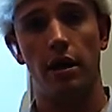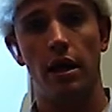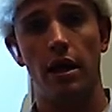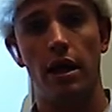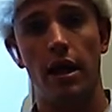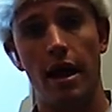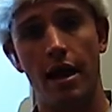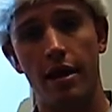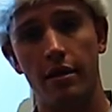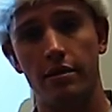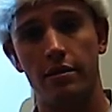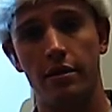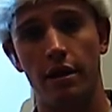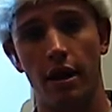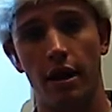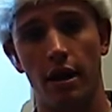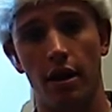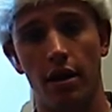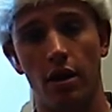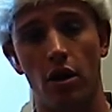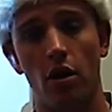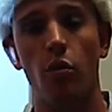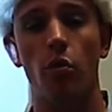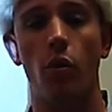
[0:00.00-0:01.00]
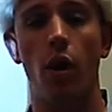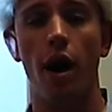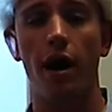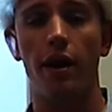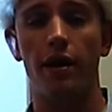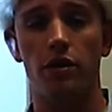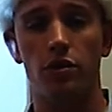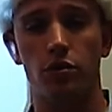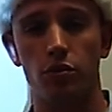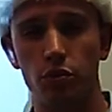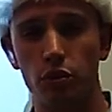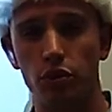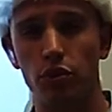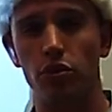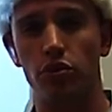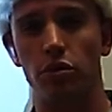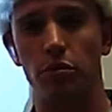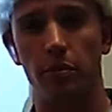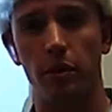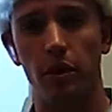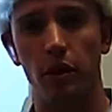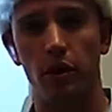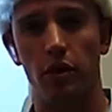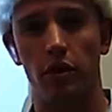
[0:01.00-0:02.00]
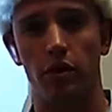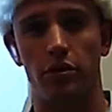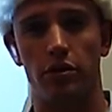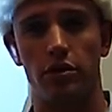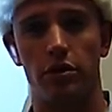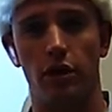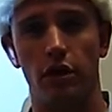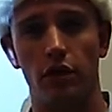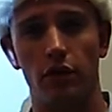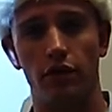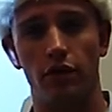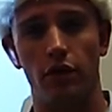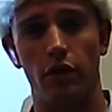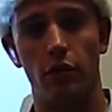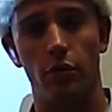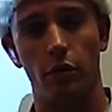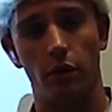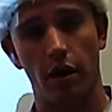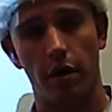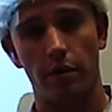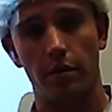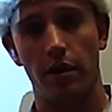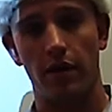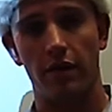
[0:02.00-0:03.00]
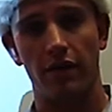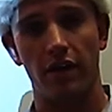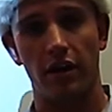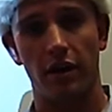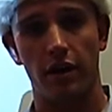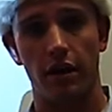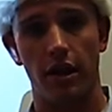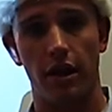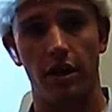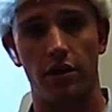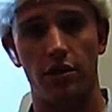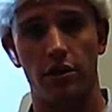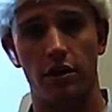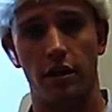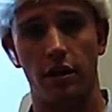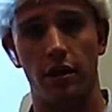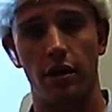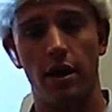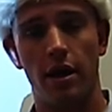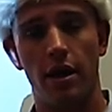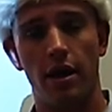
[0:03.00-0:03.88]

an essay on why it's rude to be on your cell phone when I'm giving a lecture.